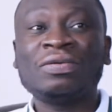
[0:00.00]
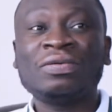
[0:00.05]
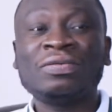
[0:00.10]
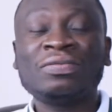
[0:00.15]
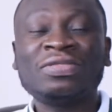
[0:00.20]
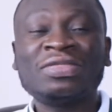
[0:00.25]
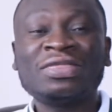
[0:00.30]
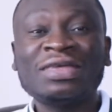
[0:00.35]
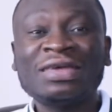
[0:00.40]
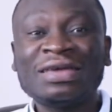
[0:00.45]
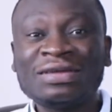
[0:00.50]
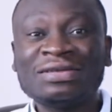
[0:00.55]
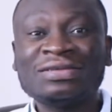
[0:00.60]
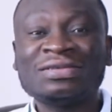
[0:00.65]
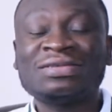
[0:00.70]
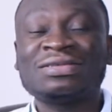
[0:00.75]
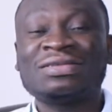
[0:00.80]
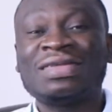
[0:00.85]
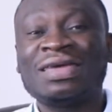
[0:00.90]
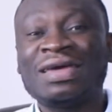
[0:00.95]
things
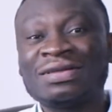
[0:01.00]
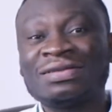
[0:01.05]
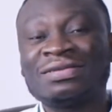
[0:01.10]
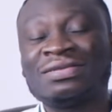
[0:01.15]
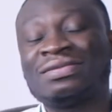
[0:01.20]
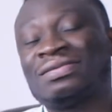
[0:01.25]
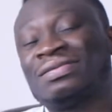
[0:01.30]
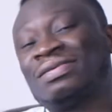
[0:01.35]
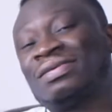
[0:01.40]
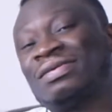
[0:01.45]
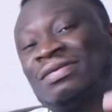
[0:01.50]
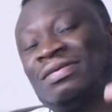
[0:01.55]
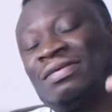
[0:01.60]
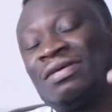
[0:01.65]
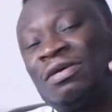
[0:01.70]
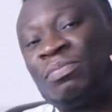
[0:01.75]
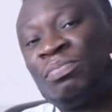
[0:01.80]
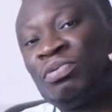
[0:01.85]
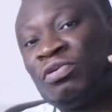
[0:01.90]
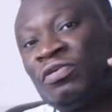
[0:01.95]
that a
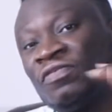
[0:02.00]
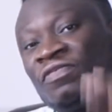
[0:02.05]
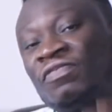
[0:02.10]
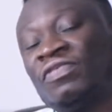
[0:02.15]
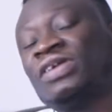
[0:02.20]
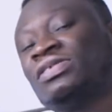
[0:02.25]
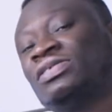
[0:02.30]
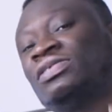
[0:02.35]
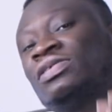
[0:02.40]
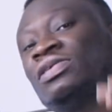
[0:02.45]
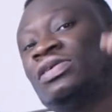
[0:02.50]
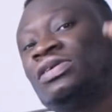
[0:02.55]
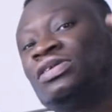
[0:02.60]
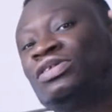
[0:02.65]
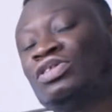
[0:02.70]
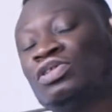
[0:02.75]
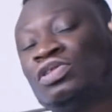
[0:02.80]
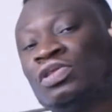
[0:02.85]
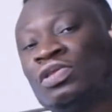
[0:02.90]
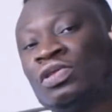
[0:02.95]
professor is
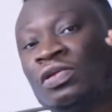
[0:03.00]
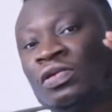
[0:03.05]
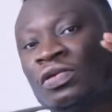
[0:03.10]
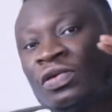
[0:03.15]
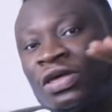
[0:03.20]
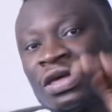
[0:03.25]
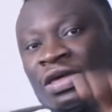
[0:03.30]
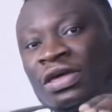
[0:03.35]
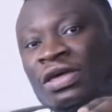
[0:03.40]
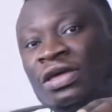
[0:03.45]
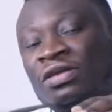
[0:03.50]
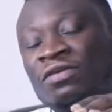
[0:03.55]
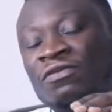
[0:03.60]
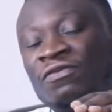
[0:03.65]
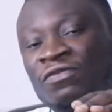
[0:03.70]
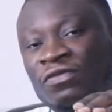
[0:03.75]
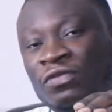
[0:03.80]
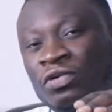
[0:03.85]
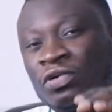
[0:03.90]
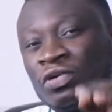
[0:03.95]
looking
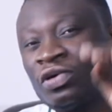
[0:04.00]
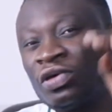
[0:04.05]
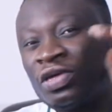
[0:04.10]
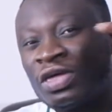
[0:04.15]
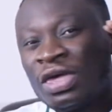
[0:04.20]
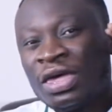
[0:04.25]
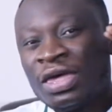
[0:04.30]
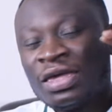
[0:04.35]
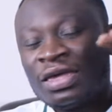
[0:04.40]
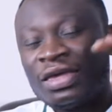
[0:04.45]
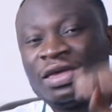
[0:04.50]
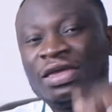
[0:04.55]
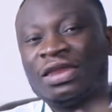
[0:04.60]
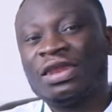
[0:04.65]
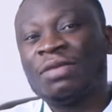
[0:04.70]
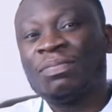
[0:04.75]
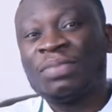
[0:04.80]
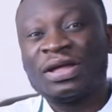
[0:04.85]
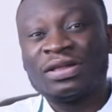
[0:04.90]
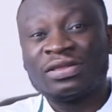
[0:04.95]
for in a
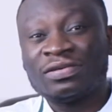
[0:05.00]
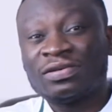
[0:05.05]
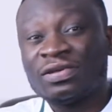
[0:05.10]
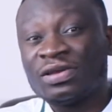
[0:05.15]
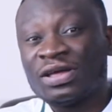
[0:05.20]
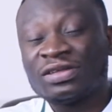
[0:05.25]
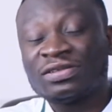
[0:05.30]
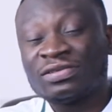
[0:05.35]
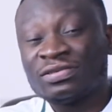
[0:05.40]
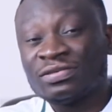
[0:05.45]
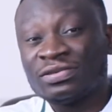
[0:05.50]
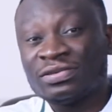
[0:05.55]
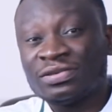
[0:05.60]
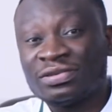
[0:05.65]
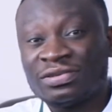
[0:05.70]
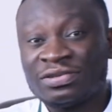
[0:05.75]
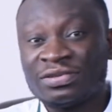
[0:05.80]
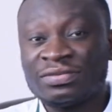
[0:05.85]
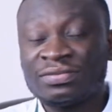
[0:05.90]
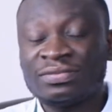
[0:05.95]
particular student.
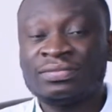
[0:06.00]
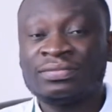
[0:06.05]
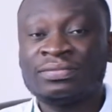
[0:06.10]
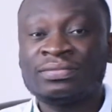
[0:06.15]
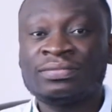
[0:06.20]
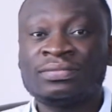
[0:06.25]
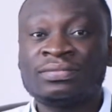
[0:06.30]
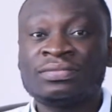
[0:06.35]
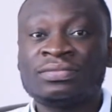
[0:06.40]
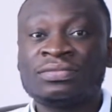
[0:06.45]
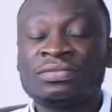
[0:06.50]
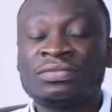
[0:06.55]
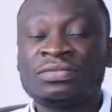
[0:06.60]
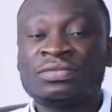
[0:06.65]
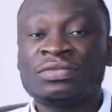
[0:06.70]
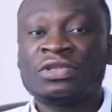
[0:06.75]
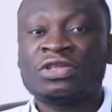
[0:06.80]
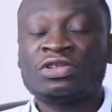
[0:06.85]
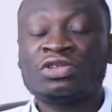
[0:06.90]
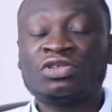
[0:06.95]

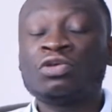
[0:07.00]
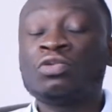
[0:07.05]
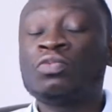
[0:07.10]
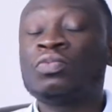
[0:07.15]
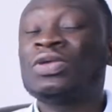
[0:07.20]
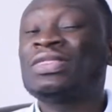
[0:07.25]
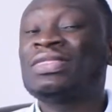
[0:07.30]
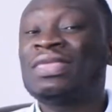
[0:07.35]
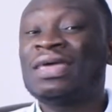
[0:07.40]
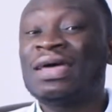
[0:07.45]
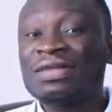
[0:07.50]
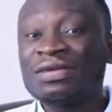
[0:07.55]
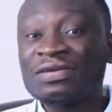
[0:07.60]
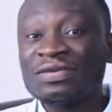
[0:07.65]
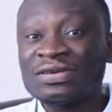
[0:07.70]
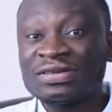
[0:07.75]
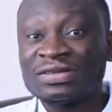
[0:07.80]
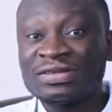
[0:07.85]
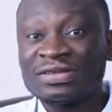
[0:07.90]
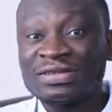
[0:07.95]
So with that
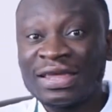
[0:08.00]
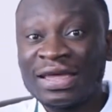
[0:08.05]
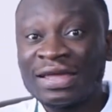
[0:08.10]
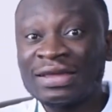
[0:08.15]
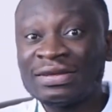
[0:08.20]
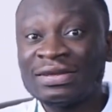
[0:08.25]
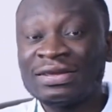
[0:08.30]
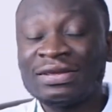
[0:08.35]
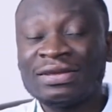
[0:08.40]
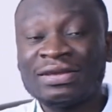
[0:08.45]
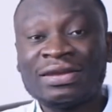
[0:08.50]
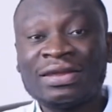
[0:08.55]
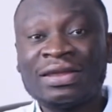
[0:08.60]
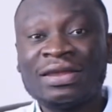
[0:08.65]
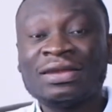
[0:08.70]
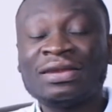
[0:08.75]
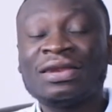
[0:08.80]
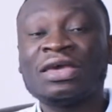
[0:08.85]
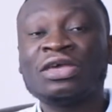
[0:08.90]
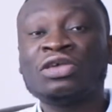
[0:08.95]
understanding,
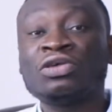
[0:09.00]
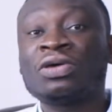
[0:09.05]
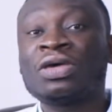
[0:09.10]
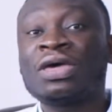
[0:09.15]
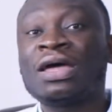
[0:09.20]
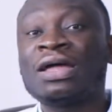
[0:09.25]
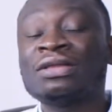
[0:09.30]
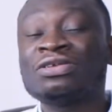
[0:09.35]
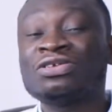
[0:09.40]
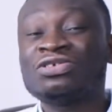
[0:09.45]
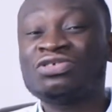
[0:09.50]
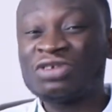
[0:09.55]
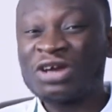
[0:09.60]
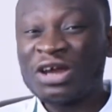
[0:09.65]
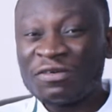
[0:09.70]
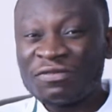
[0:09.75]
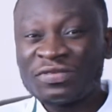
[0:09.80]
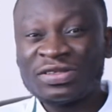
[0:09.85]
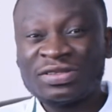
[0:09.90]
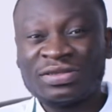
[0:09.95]
then you can
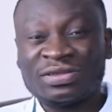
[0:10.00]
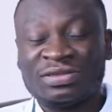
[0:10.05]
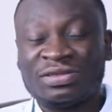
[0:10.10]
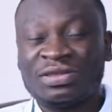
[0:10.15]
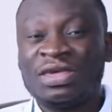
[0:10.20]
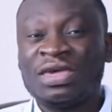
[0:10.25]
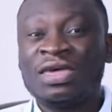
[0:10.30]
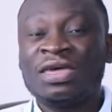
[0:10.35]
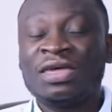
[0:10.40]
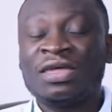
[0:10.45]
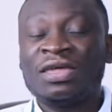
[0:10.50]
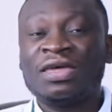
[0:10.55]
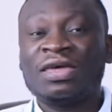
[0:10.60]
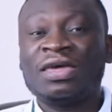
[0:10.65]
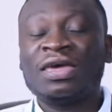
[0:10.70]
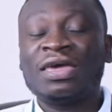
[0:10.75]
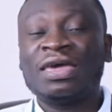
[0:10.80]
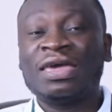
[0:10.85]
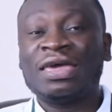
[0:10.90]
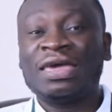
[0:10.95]
draft
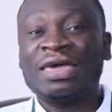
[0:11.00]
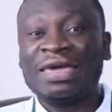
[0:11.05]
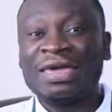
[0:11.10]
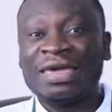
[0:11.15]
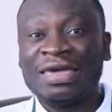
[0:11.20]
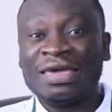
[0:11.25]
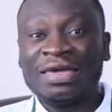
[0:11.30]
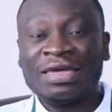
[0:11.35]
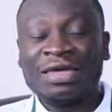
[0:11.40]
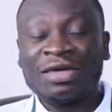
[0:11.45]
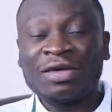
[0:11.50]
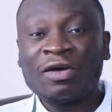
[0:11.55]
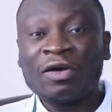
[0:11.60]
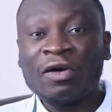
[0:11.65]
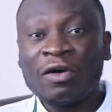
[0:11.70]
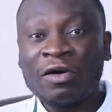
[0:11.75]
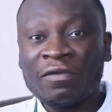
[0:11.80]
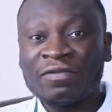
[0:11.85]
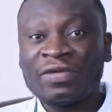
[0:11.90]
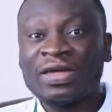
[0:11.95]
a
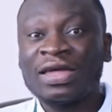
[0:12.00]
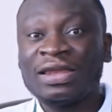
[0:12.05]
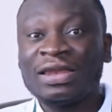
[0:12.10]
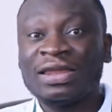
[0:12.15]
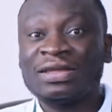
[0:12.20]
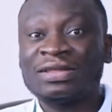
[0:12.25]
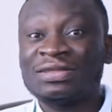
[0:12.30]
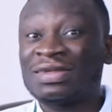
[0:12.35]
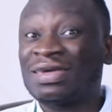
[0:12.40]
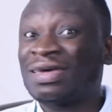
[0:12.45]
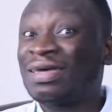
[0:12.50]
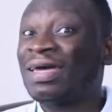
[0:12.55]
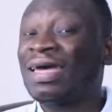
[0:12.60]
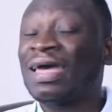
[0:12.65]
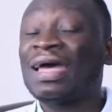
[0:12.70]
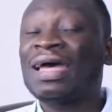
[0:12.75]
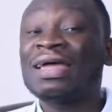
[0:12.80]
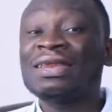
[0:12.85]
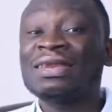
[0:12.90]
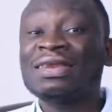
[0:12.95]
cover letter,
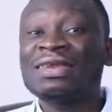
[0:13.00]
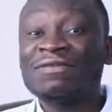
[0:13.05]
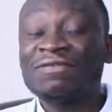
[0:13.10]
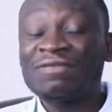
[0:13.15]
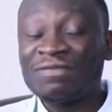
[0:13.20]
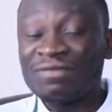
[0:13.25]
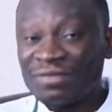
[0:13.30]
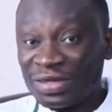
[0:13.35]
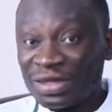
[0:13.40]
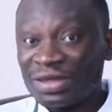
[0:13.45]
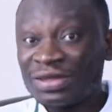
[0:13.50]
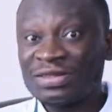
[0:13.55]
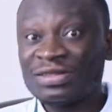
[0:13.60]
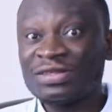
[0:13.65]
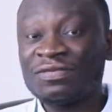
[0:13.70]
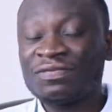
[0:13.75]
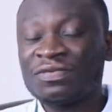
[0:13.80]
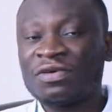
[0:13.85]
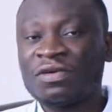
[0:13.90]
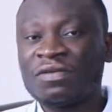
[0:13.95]
an effective
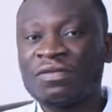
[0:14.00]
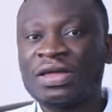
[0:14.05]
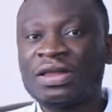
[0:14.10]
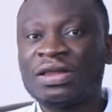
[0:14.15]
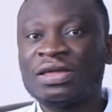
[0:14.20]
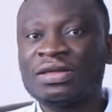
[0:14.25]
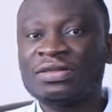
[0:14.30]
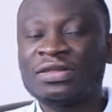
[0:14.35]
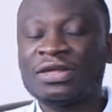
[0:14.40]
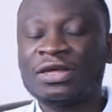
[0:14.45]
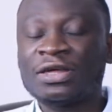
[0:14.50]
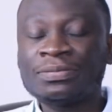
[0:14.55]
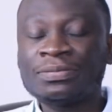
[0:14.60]
cover letter